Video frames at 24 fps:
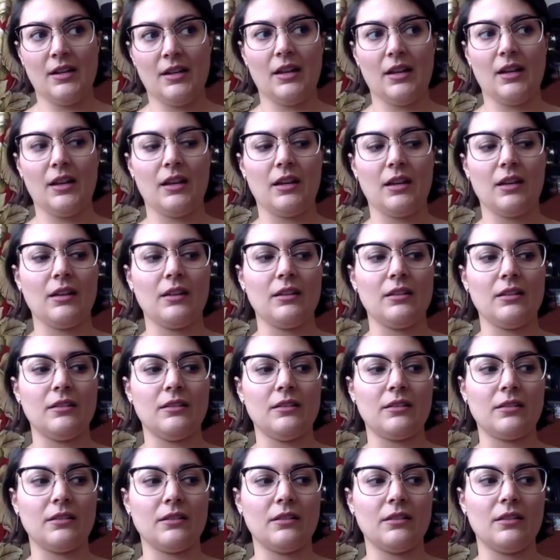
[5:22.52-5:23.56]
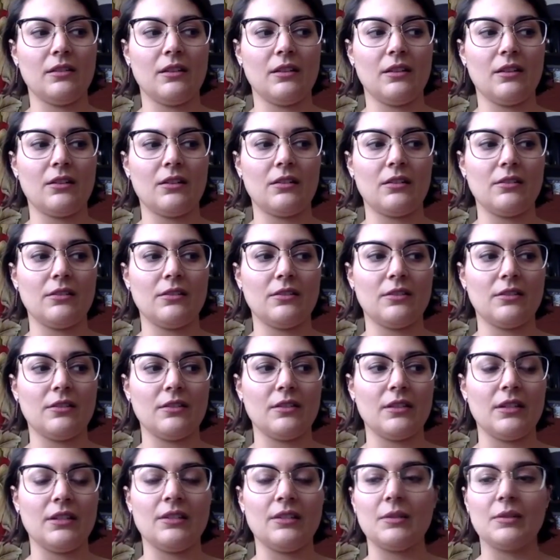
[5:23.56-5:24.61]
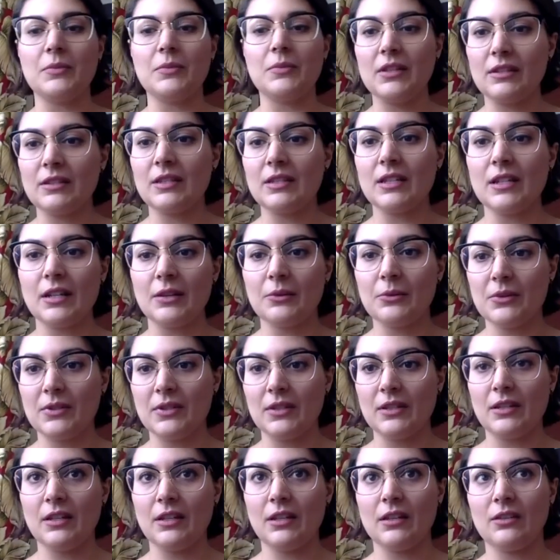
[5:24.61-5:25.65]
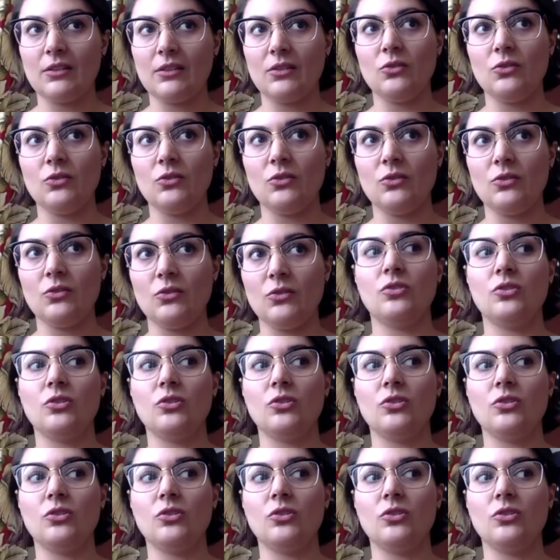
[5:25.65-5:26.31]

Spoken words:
And there's like some things that I was thinking you could